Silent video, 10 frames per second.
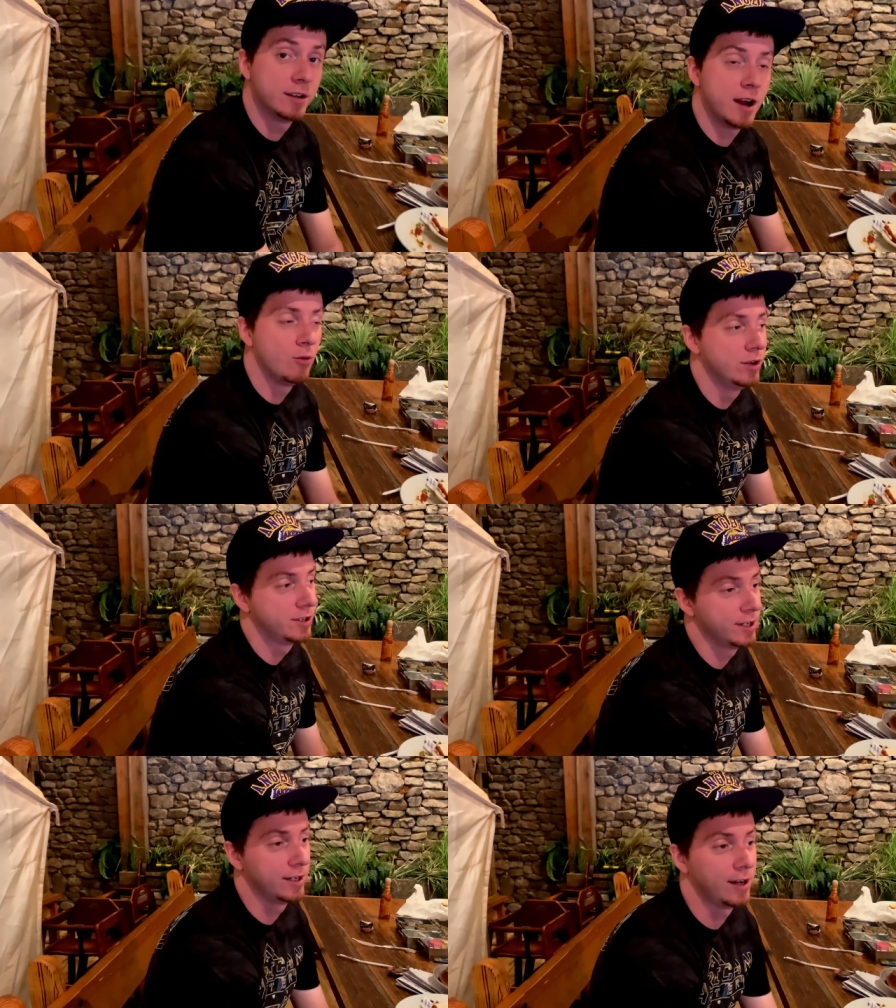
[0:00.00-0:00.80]
I
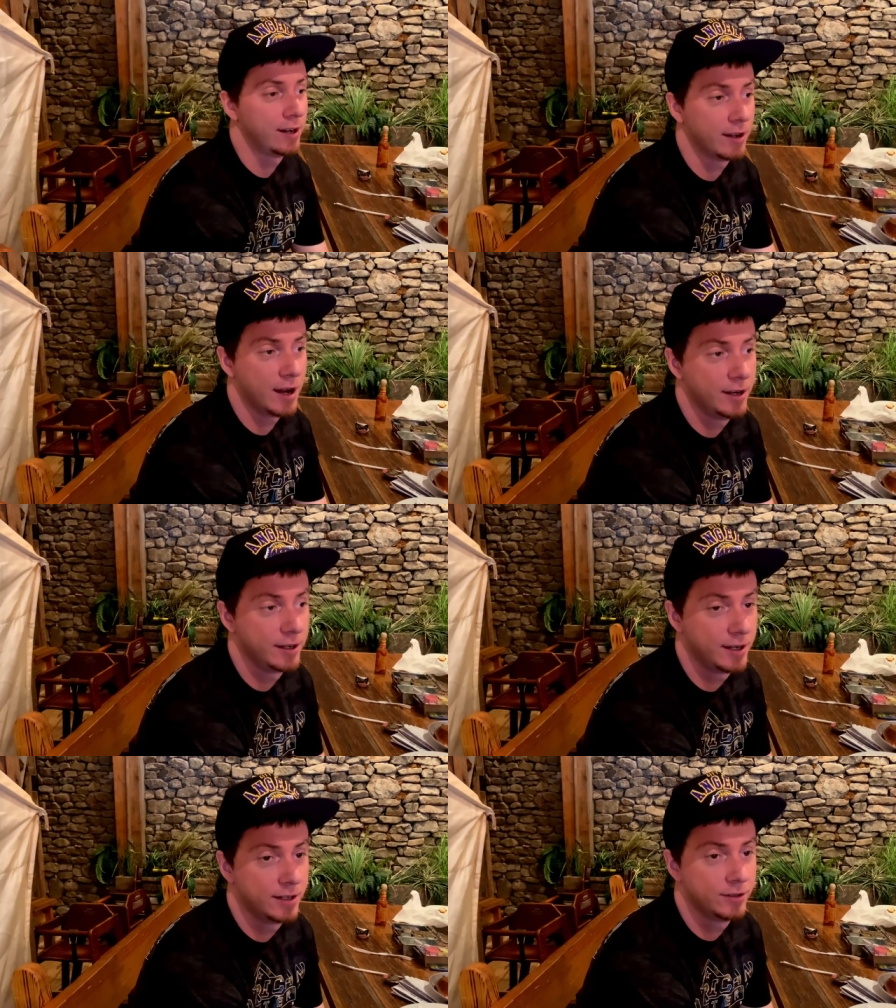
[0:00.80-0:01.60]
wish that I, I
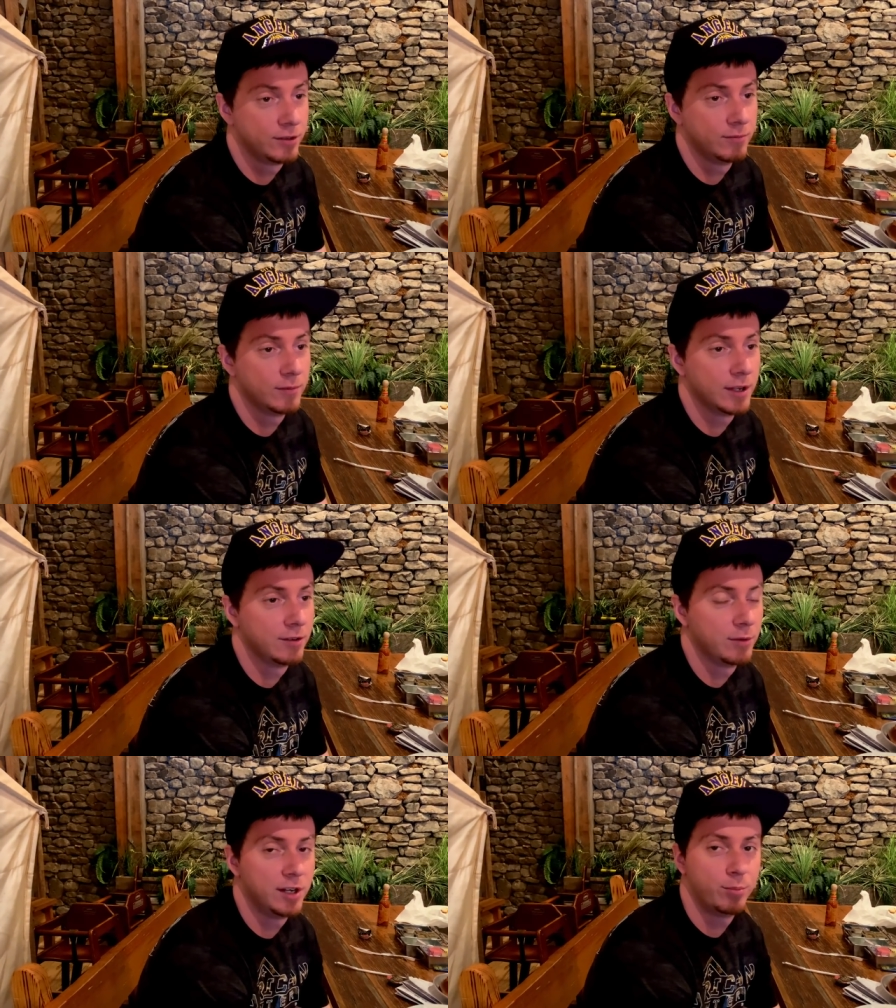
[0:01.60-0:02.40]
didn't get
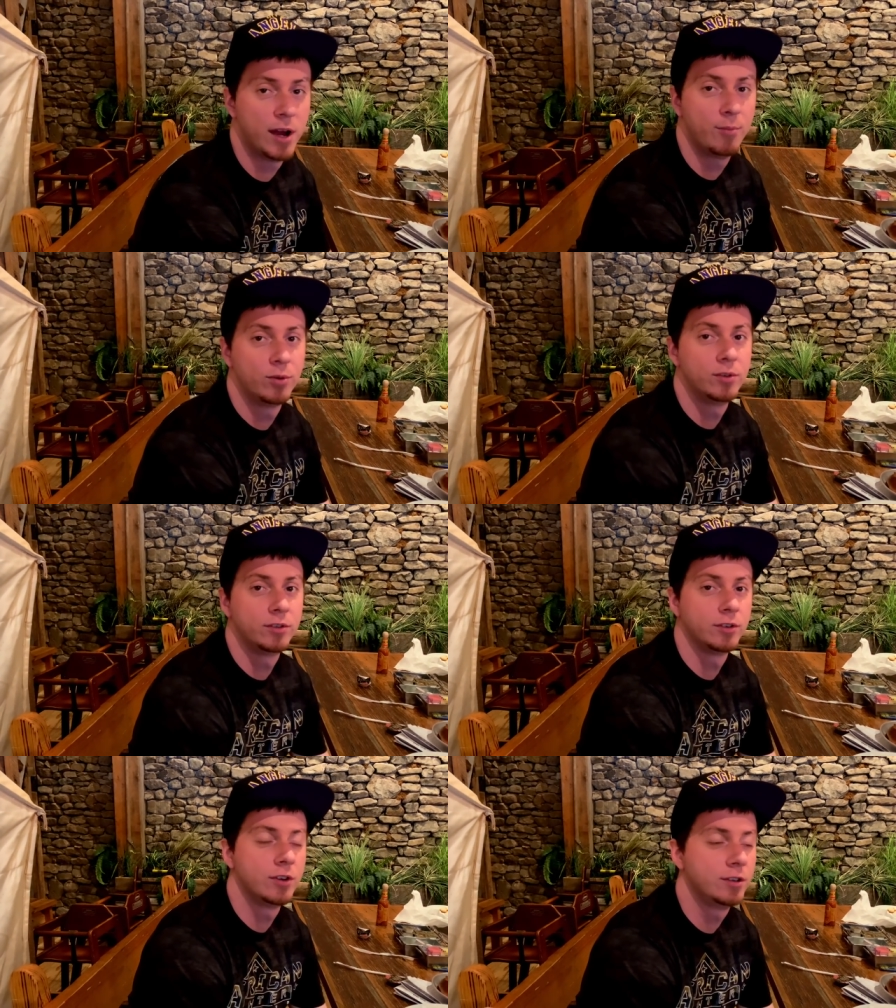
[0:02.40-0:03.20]
as many peppers
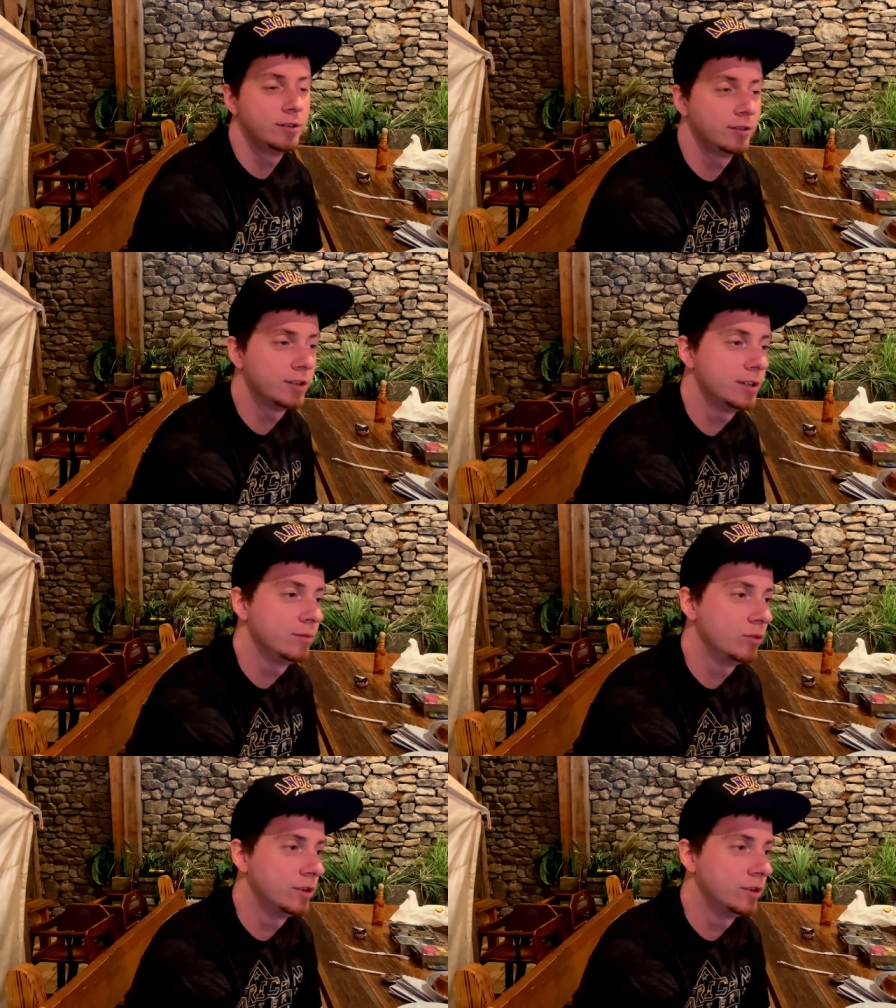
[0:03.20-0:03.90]
and onions in it.